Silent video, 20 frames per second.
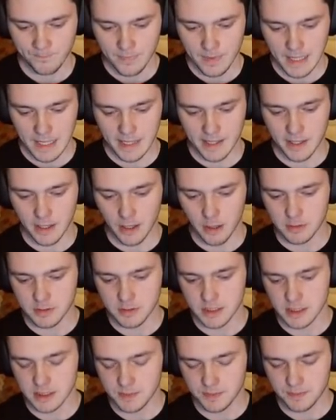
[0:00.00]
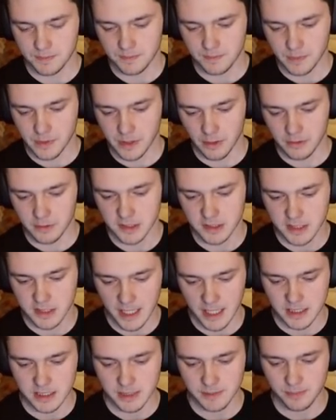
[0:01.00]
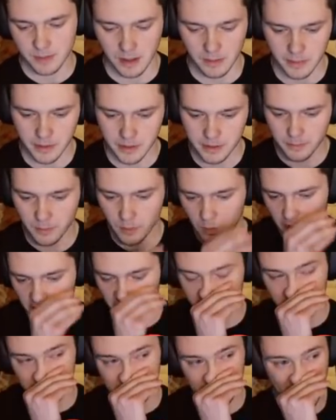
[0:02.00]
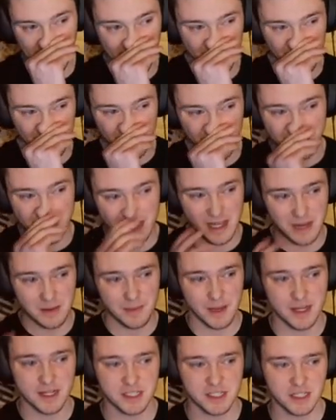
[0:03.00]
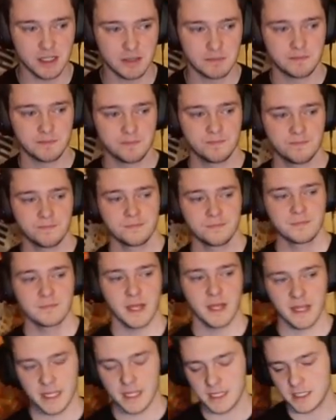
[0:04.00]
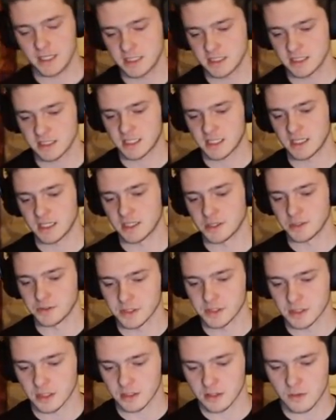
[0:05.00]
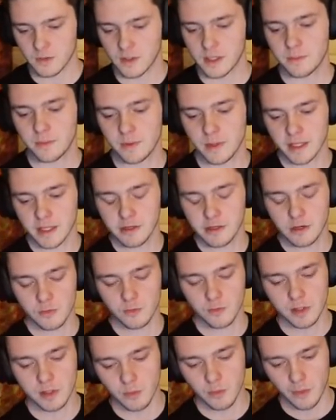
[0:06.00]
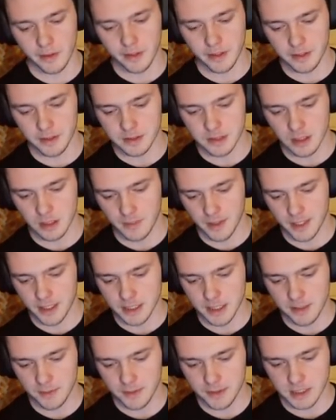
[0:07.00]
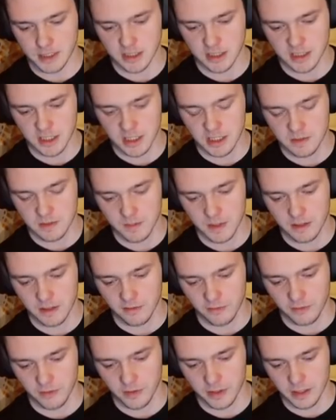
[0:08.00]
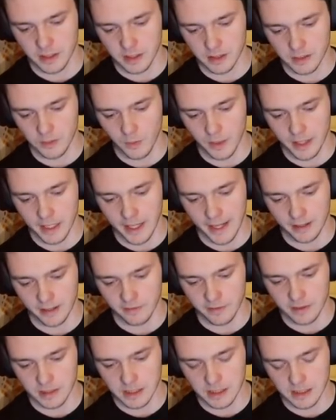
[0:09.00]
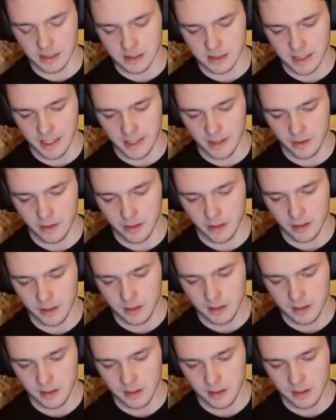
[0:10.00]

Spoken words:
And Ghost is actually probably more of a bad thing in that matchup. Like, he just didn't use his Earthquake, but, like, you don't really want Ghost in that matchup because it just gives me a free way to activate King Tower.